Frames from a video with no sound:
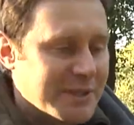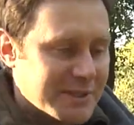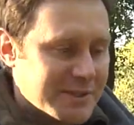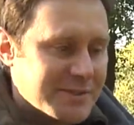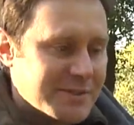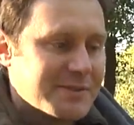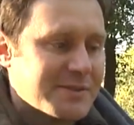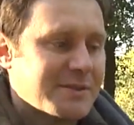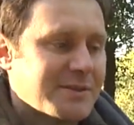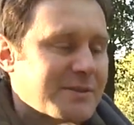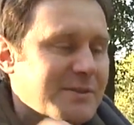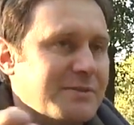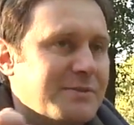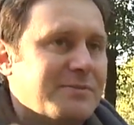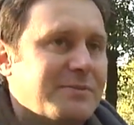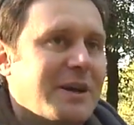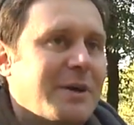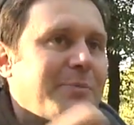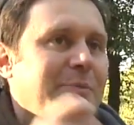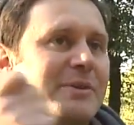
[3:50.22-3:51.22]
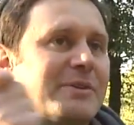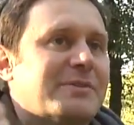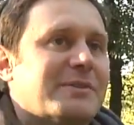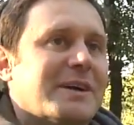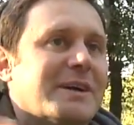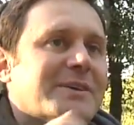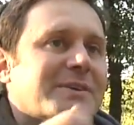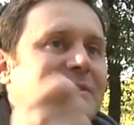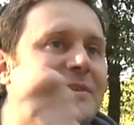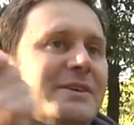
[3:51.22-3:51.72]
it's just wrapping
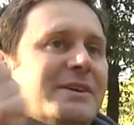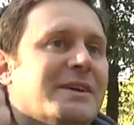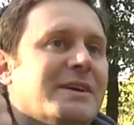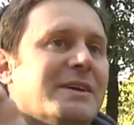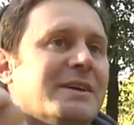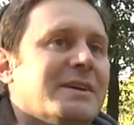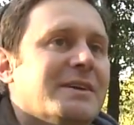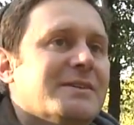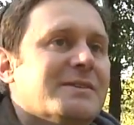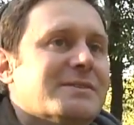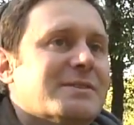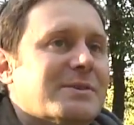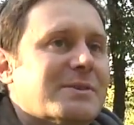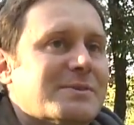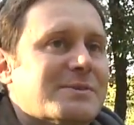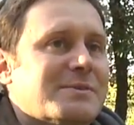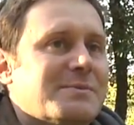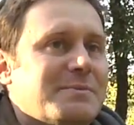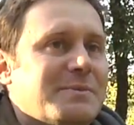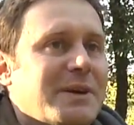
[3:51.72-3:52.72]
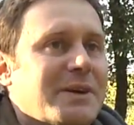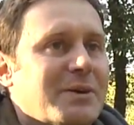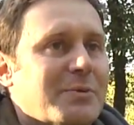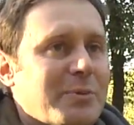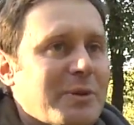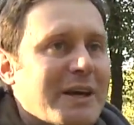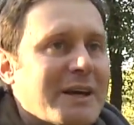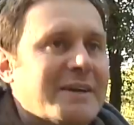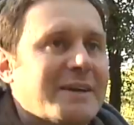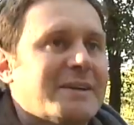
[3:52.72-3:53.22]
around so it's like a
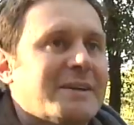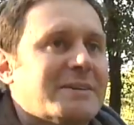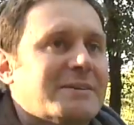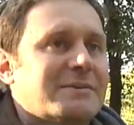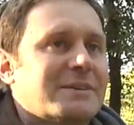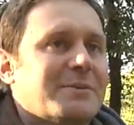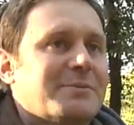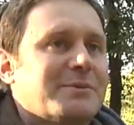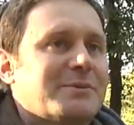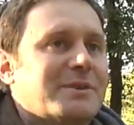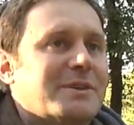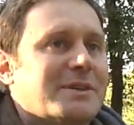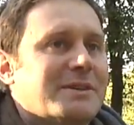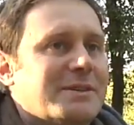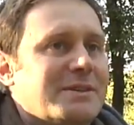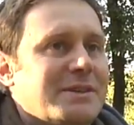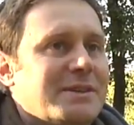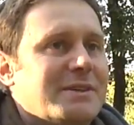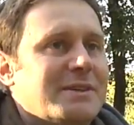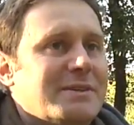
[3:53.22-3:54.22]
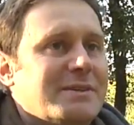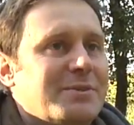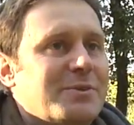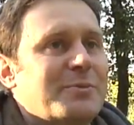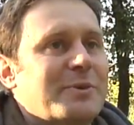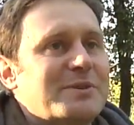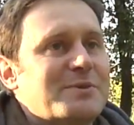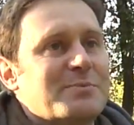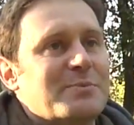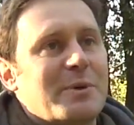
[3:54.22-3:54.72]
blanket wrapped around,
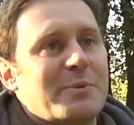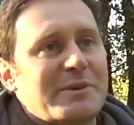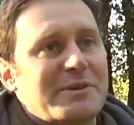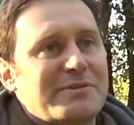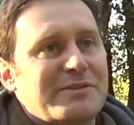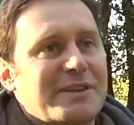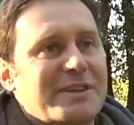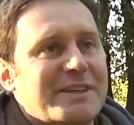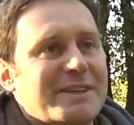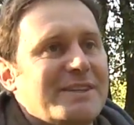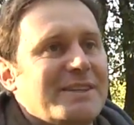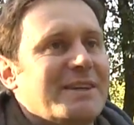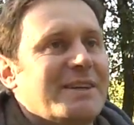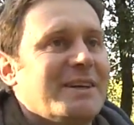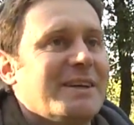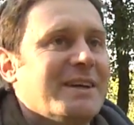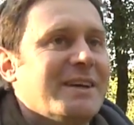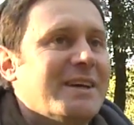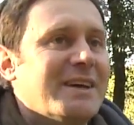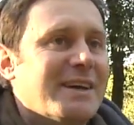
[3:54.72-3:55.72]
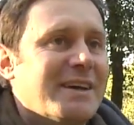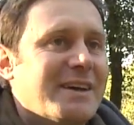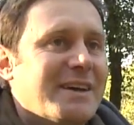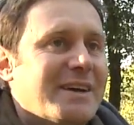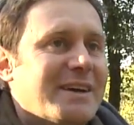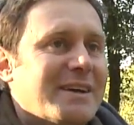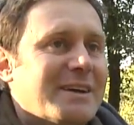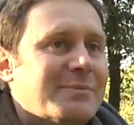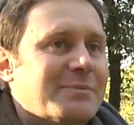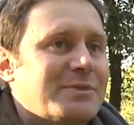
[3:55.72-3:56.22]
almost mummified
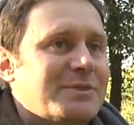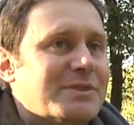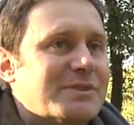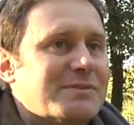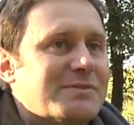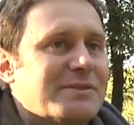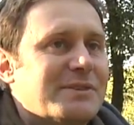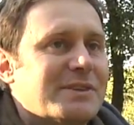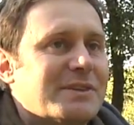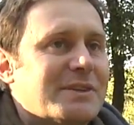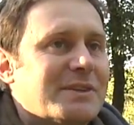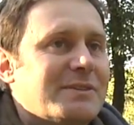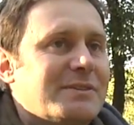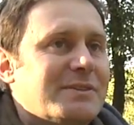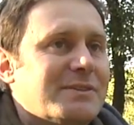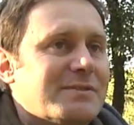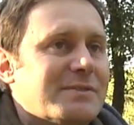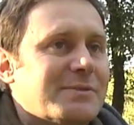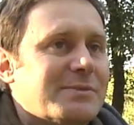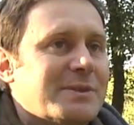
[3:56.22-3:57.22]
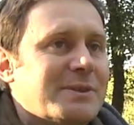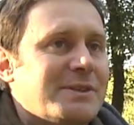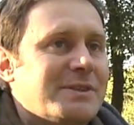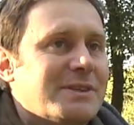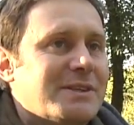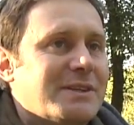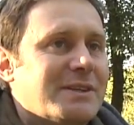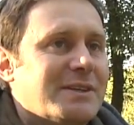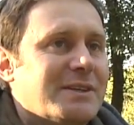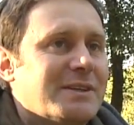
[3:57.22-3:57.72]
um, just for the just for the
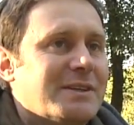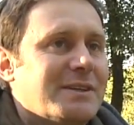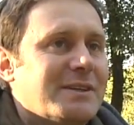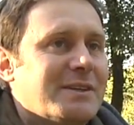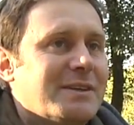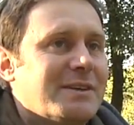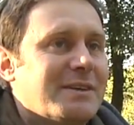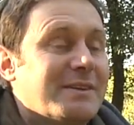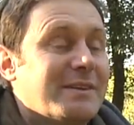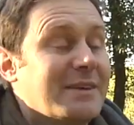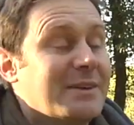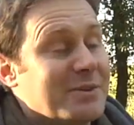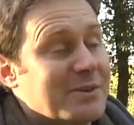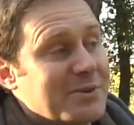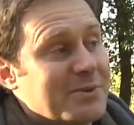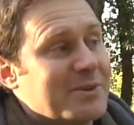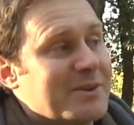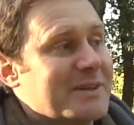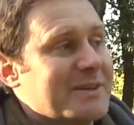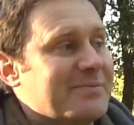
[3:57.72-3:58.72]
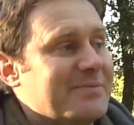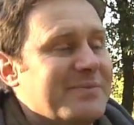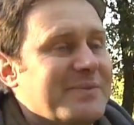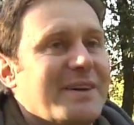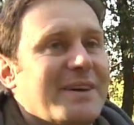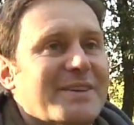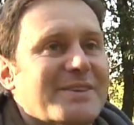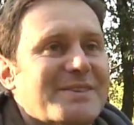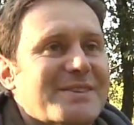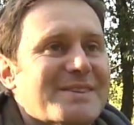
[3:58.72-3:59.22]
winter. And they look quite
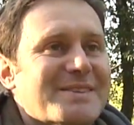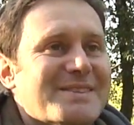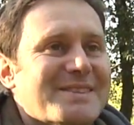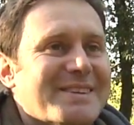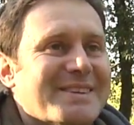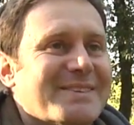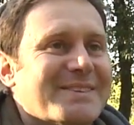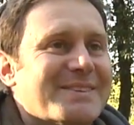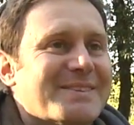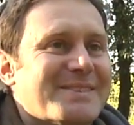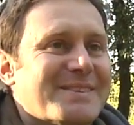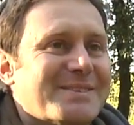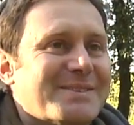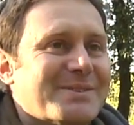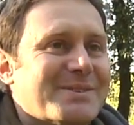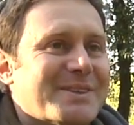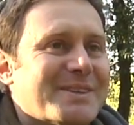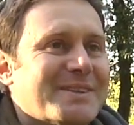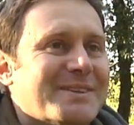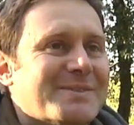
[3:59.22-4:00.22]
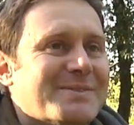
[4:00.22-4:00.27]
artistic once they're all done